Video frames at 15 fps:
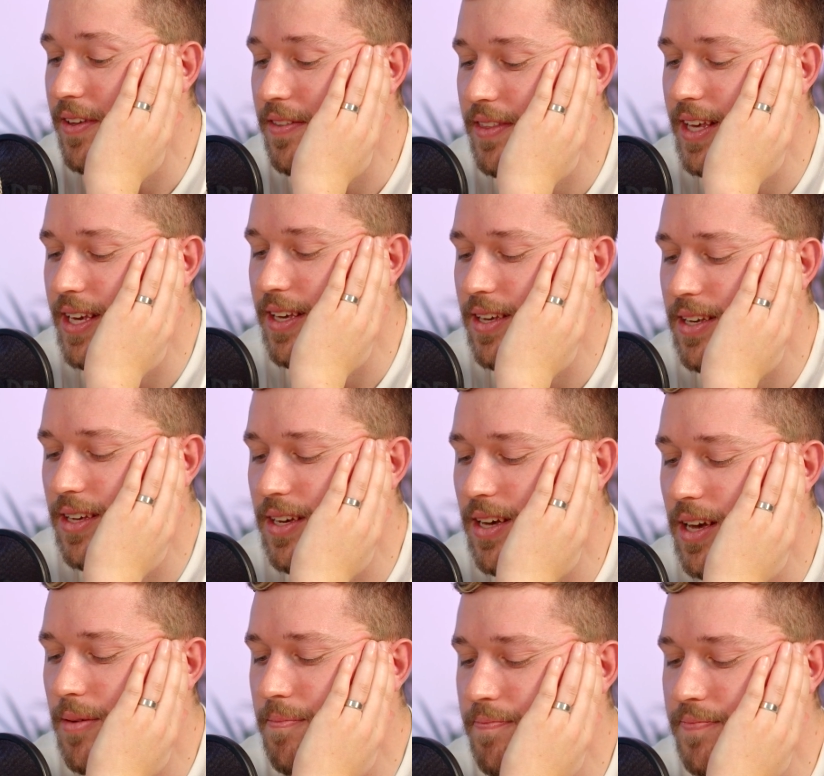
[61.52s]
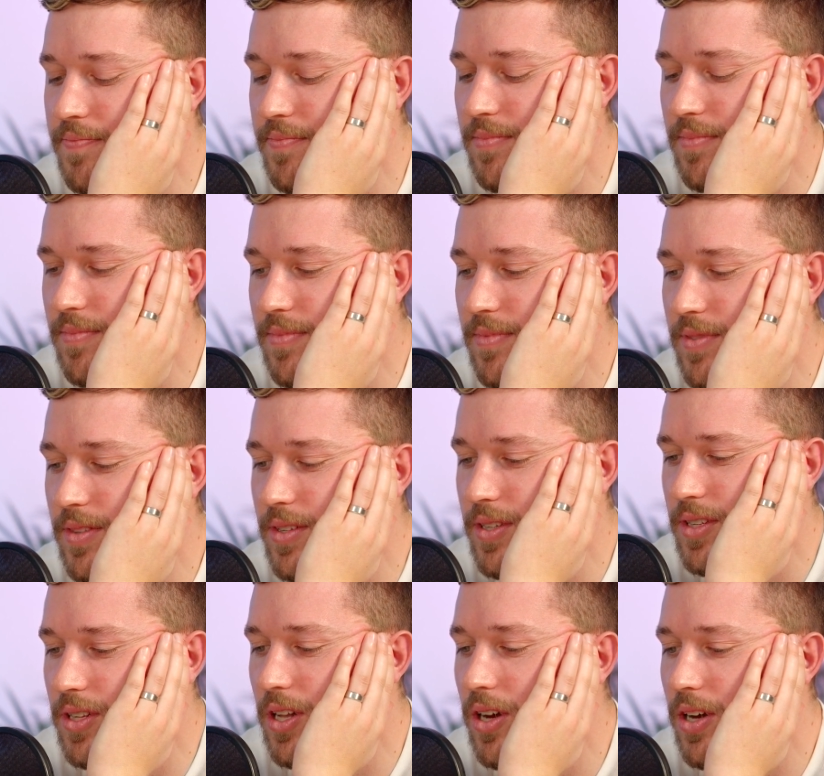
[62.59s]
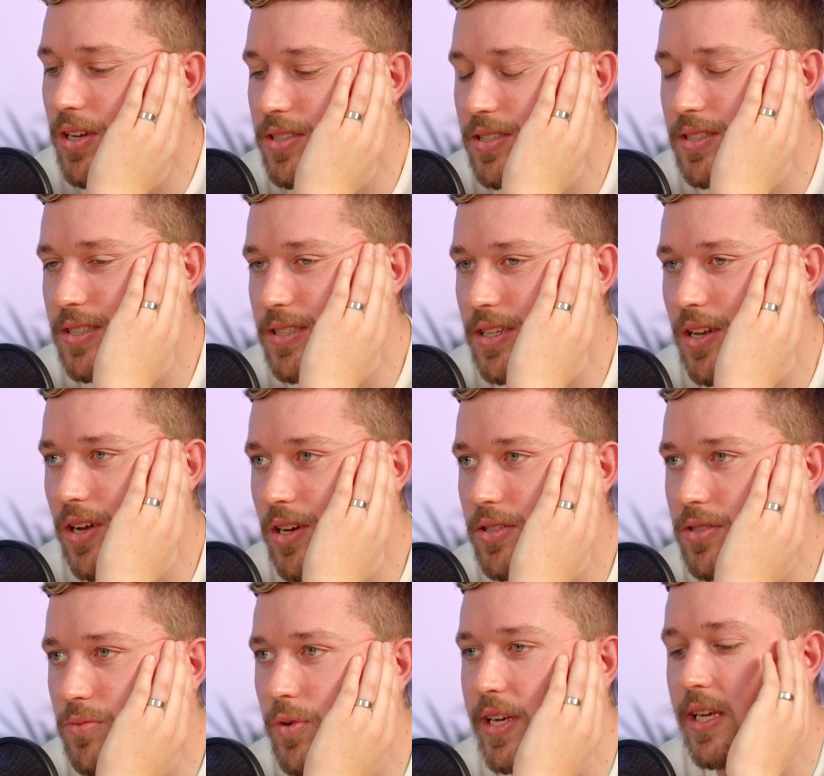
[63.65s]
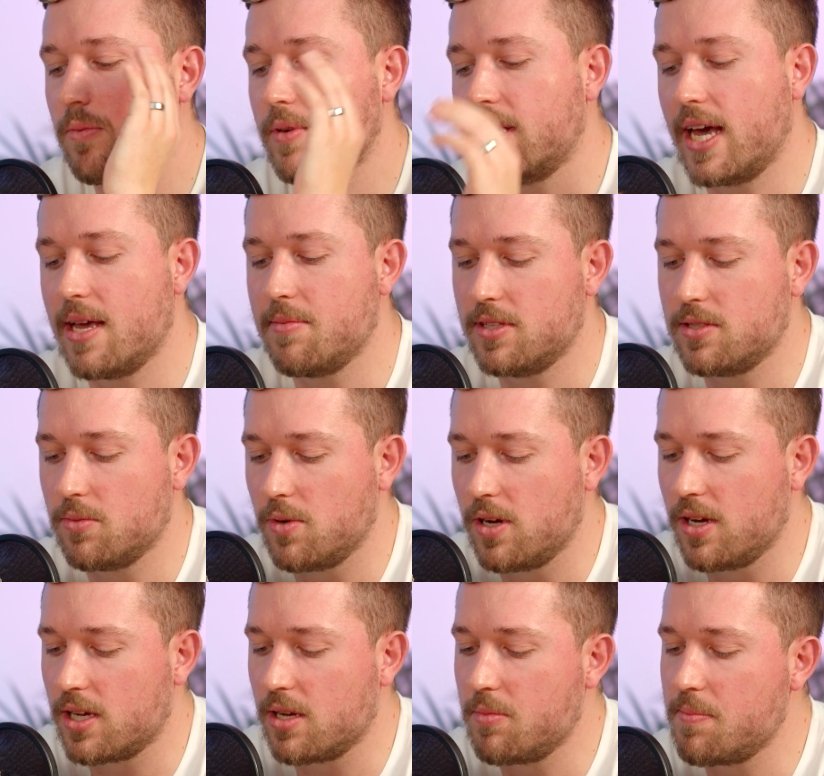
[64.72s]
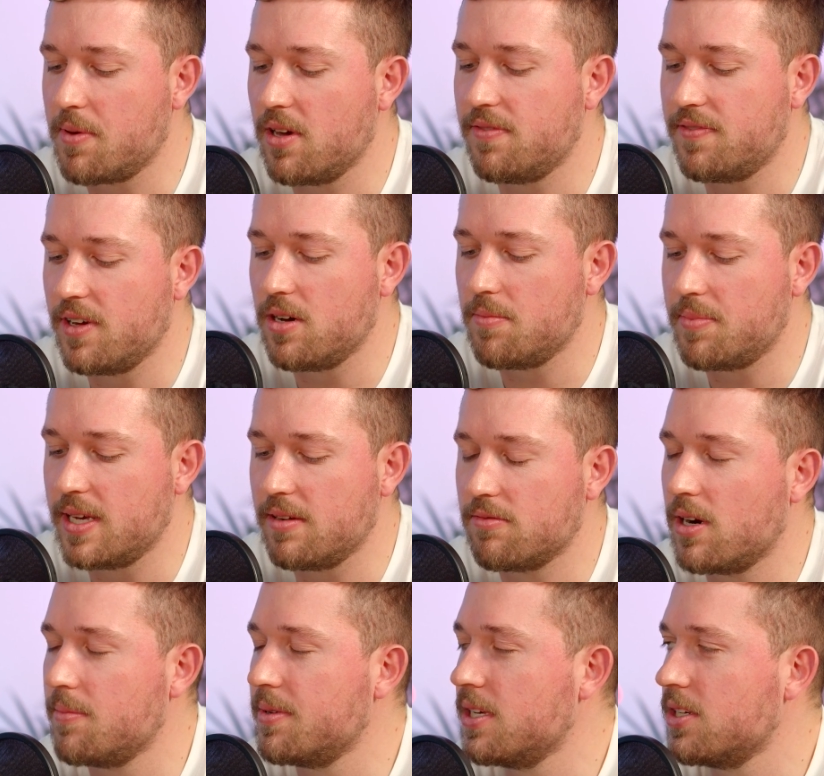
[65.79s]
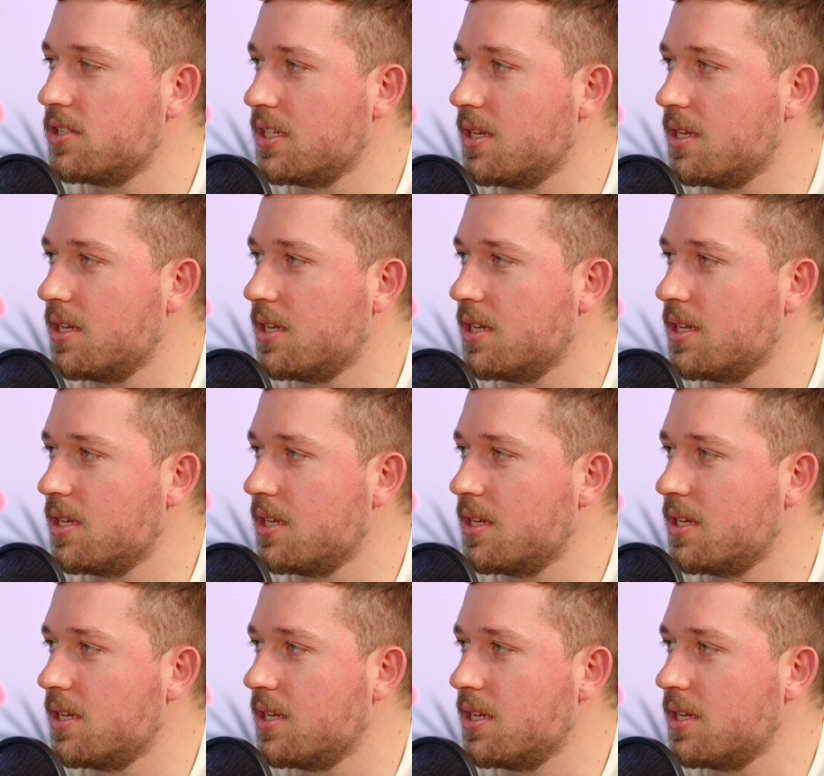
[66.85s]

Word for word: I think um, last last week we came into work and we both felt a bit rubbish.